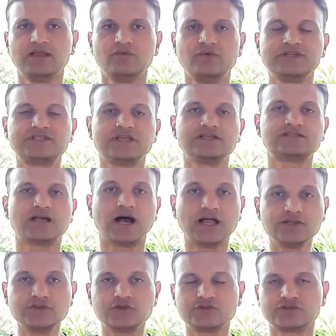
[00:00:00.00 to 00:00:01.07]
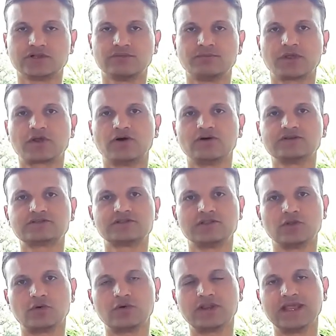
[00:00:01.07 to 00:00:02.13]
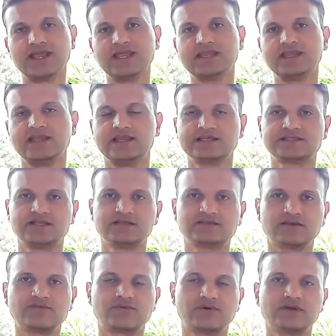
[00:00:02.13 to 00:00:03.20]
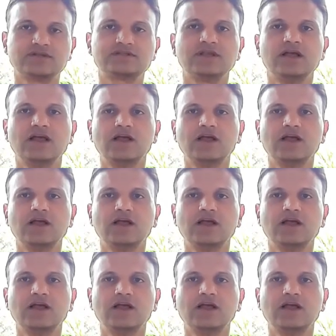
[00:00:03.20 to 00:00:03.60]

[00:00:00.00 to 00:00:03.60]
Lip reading: which is unusual because non-ADHD sufferers